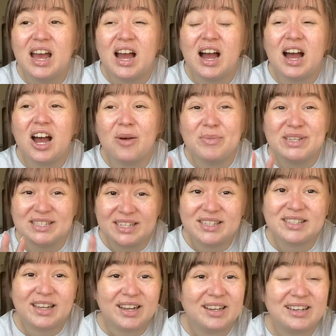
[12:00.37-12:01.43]
And since
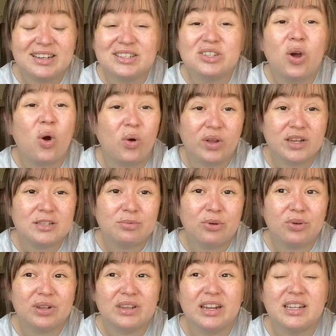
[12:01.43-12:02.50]
then it has totally
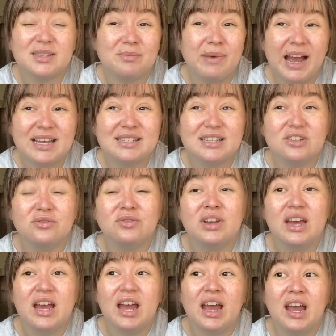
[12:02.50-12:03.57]
exploded. Like, it's massive.
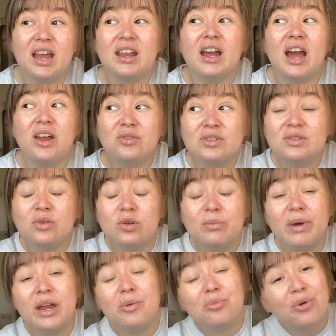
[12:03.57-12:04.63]
And I sold
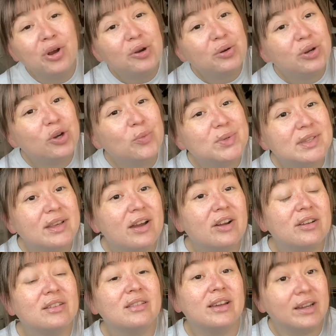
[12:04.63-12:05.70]
my embroidery hoops there
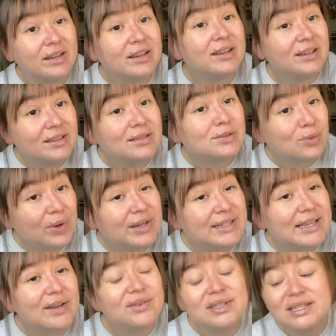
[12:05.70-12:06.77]
like in
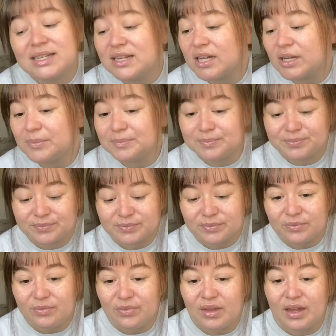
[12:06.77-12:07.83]
2017.
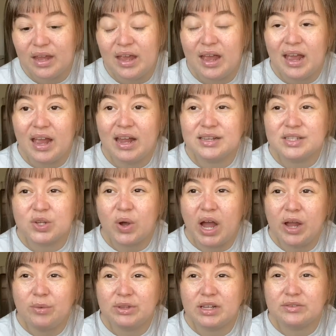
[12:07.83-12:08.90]
And so I
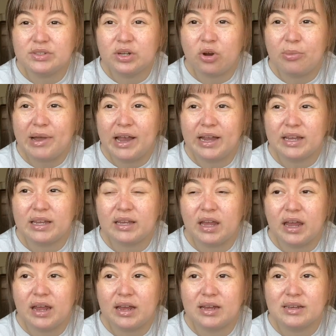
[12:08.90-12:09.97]
would love to go back
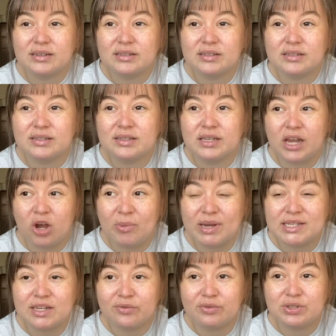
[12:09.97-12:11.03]
and see how my
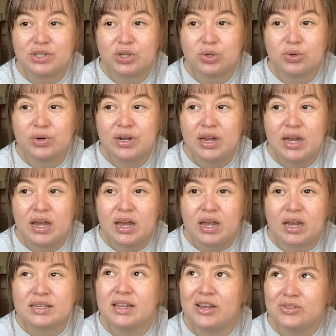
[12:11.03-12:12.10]
stuff would do.
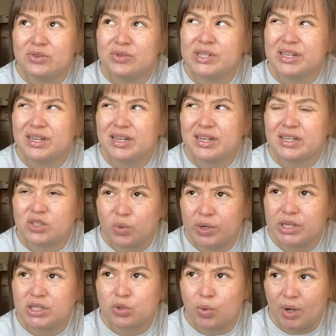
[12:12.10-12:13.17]
Because I also did it in
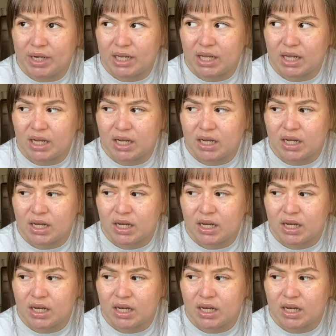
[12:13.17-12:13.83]
2020.